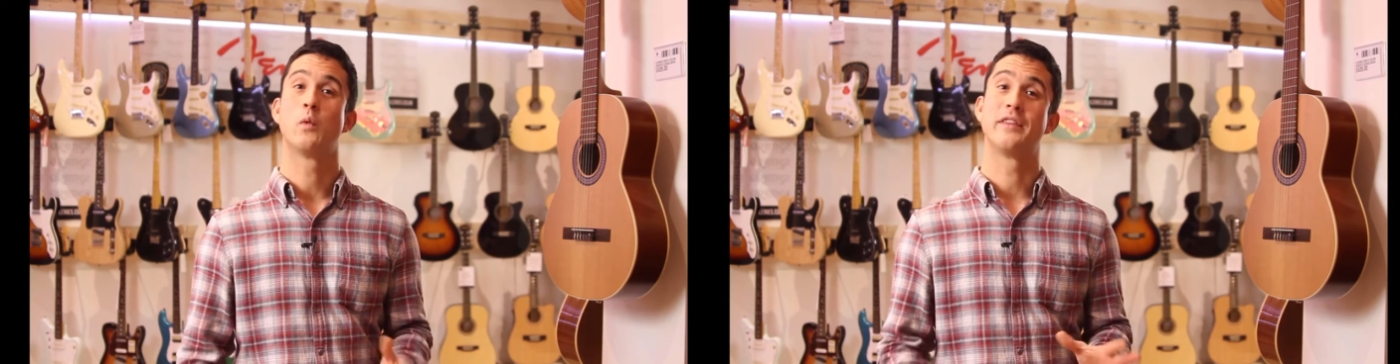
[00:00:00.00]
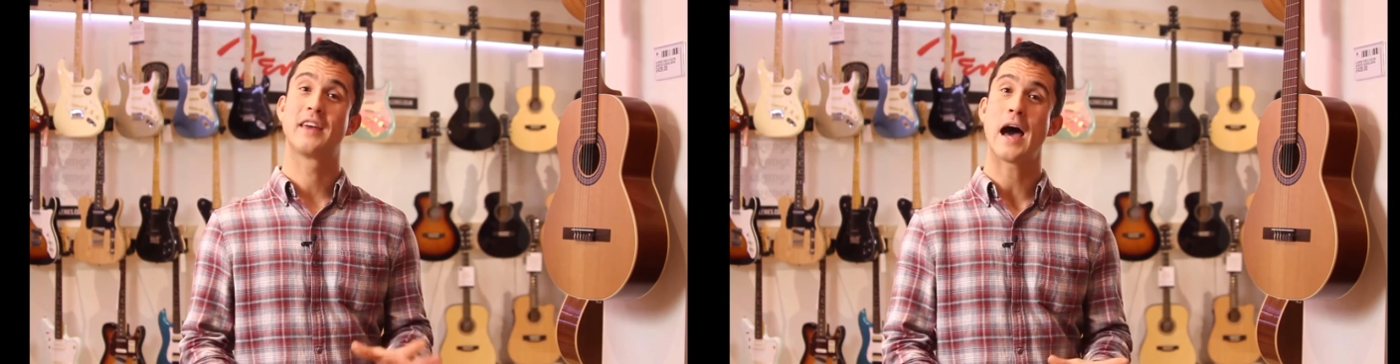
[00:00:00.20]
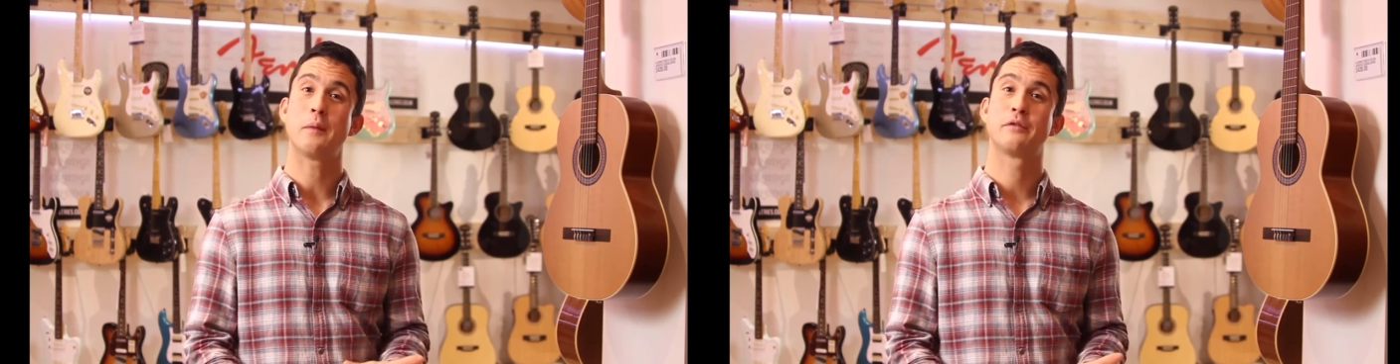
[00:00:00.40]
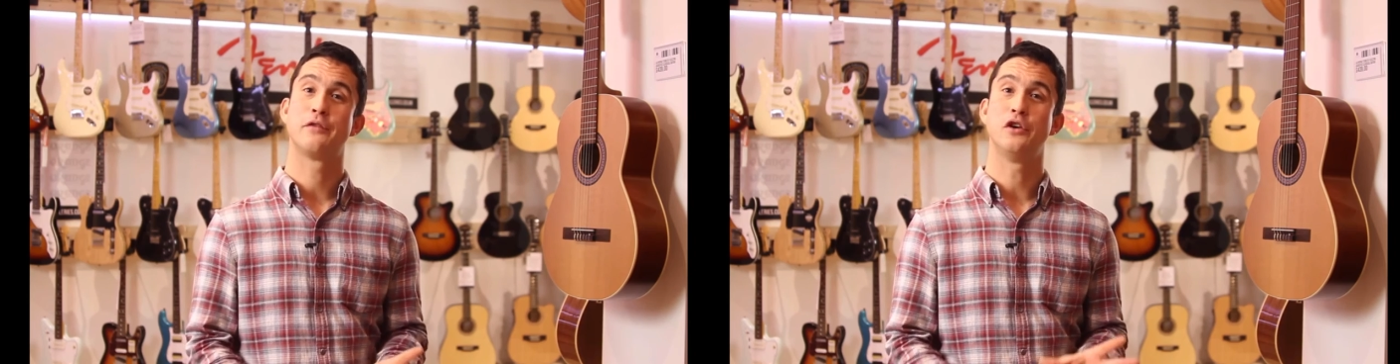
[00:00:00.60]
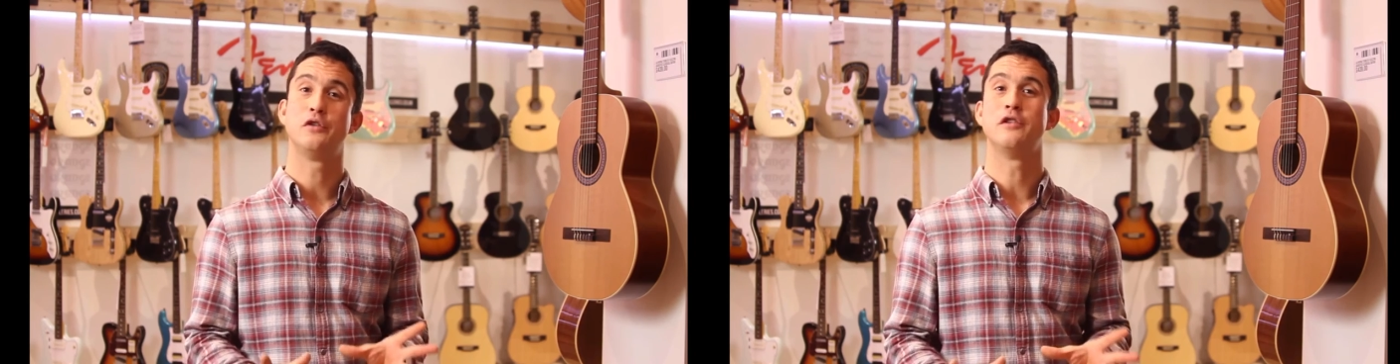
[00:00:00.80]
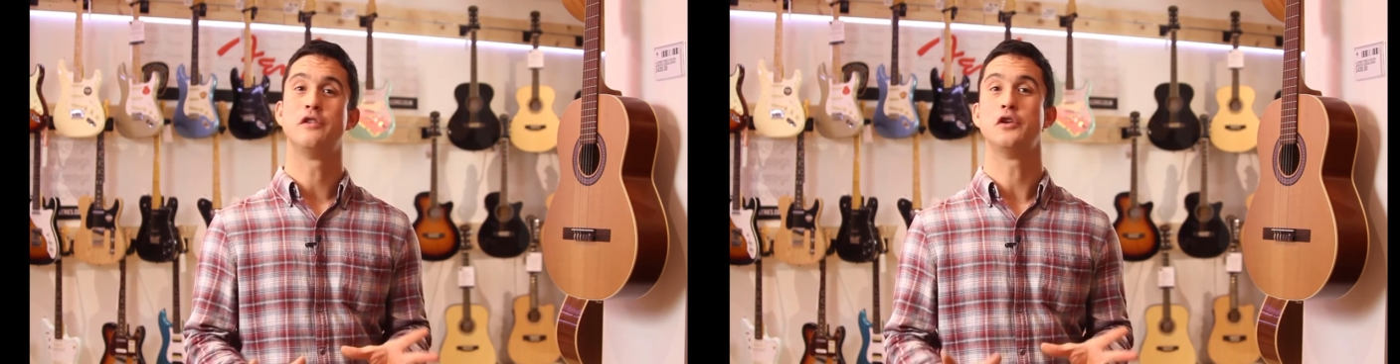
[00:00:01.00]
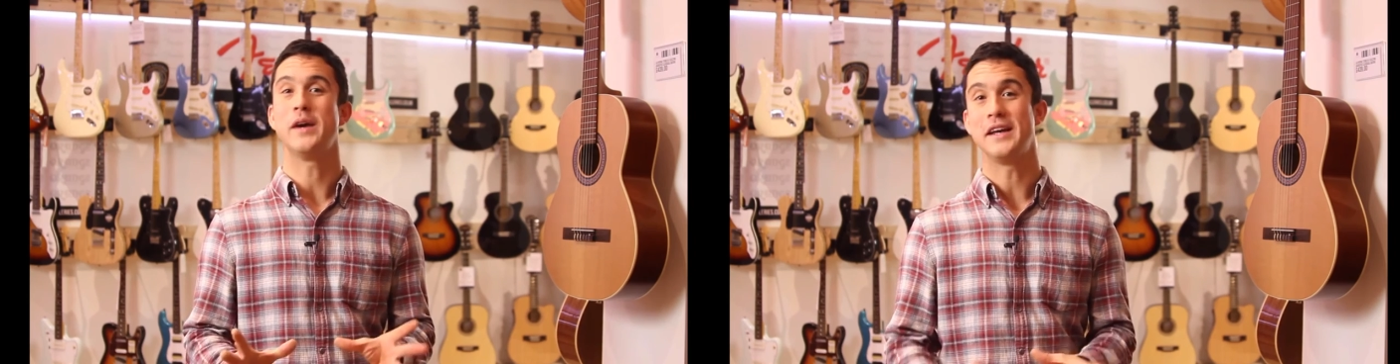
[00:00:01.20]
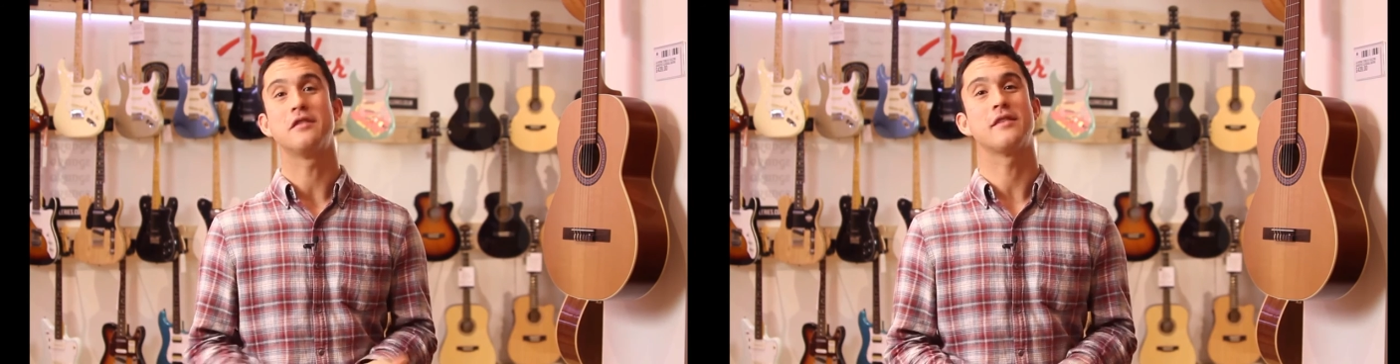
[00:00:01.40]
with gaps for you to do
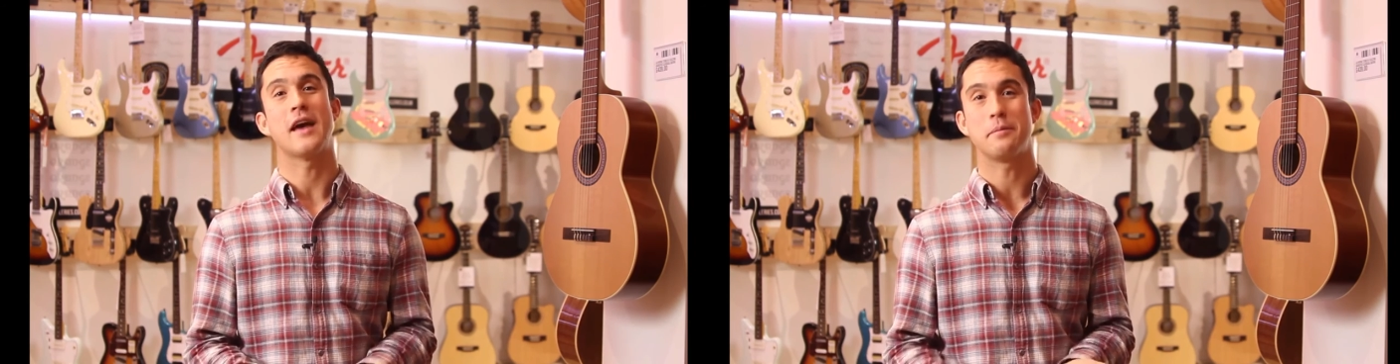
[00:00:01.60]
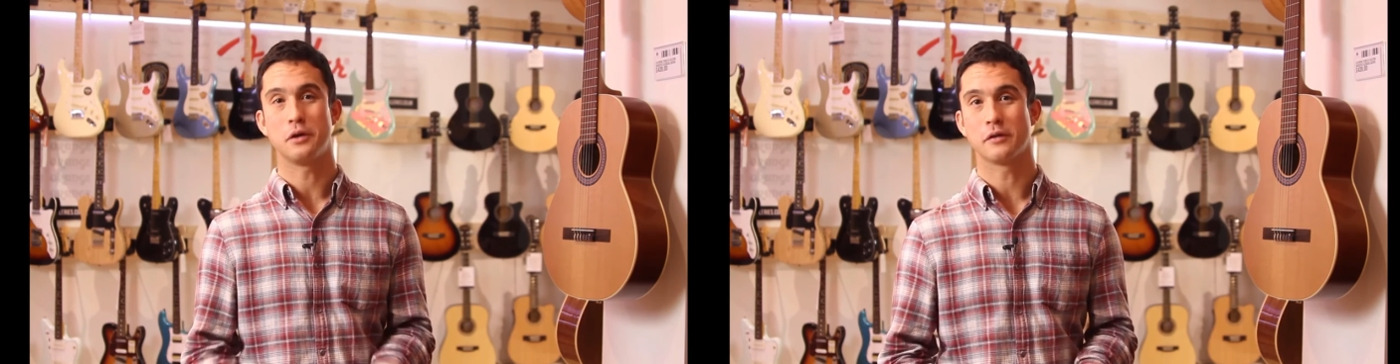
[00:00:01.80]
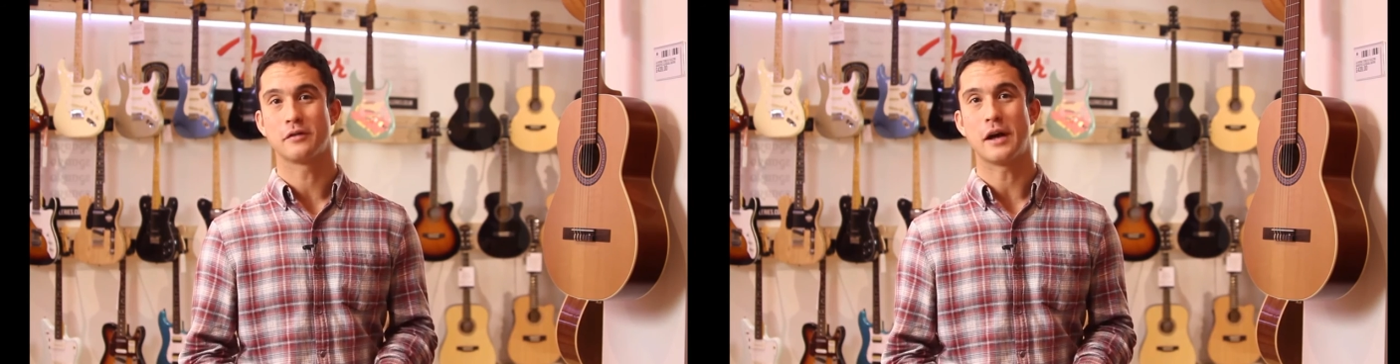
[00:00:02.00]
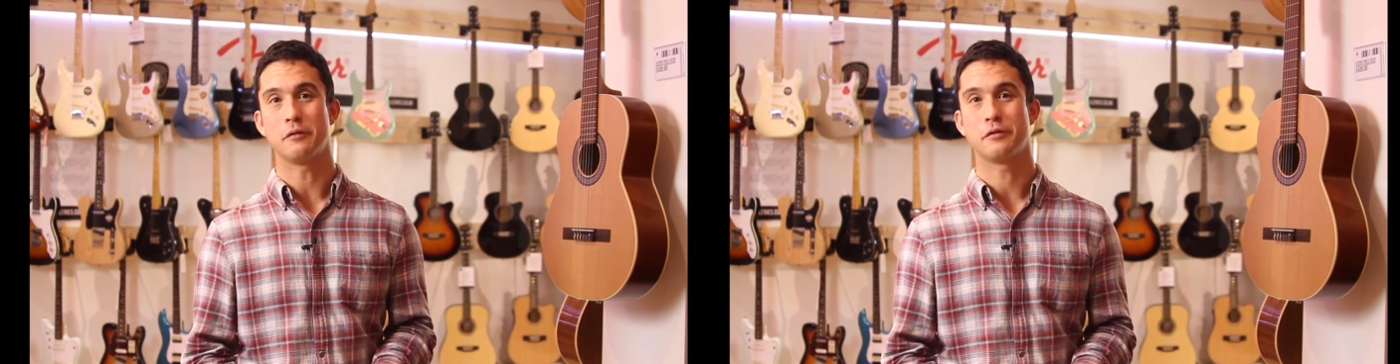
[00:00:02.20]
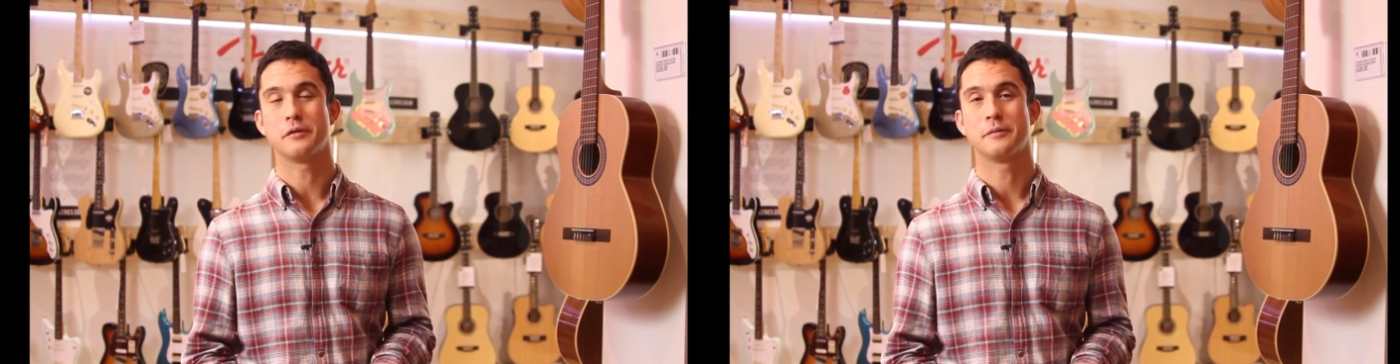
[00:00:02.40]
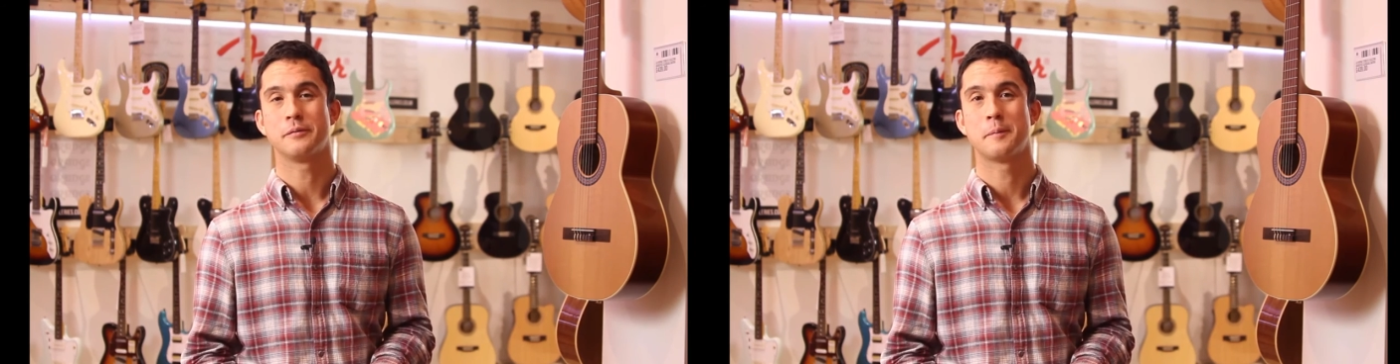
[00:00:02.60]
each step yourself.